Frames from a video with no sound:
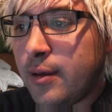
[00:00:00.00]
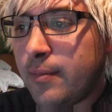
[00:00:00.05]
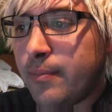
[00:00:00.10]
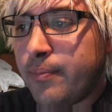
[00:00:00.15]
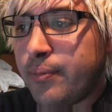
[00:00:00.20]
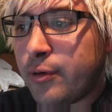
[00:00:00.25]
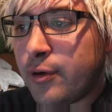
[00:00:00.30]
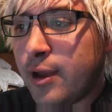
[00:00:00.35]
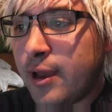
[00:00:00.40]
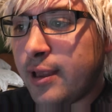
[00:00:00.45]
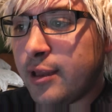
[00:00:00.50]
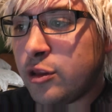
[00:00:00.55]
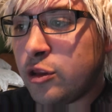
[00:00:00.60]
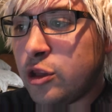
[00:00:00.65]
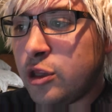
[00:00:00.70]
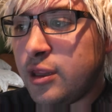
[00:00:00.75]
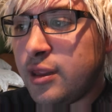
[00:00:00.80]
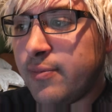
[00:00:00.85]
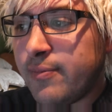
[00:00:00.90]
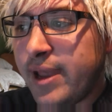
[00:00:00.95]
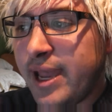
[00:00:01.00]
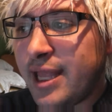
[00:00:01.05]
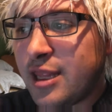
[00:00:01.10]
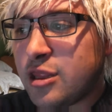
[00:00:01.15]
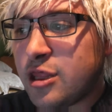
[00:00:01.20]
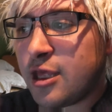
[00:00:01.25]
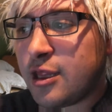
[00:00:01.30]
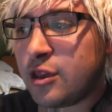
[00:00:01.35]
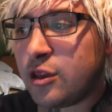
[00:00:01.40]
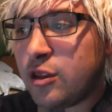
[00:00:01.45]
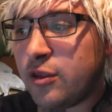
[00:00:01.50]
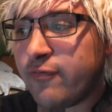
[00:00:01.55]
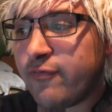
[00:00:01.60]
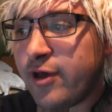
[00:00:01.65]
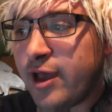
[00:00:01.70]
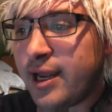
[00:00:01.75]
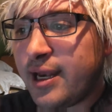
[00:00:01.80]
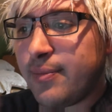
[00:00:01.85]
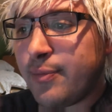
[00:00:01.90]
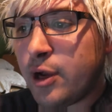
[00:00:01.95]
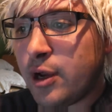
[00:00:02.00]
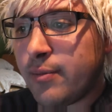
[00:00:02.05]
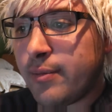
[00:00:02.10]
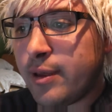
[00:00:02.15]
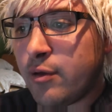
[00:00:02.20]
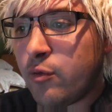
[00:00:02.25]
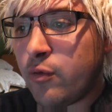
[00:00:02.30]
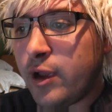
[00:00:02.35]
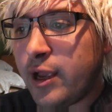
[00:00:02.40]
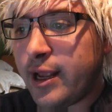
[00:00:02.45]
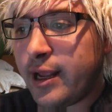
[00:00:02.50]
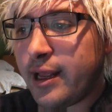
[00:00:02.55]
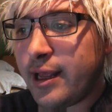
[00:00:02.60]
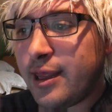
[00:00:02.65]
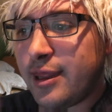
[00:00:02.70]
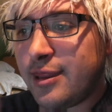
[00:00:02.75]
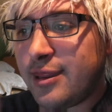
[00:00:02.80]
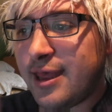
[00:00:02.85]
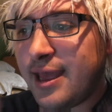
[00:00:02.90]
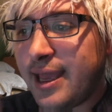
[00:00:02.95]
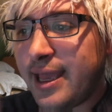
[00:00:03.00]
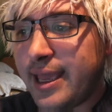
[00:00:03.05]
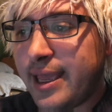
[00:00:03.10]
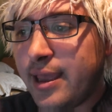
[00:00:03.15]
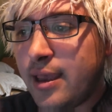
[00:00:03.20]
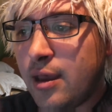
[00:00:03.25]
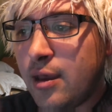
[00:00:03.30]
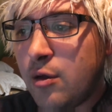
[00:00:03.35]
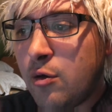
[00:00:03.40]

brought to the Manchester Fire Department where they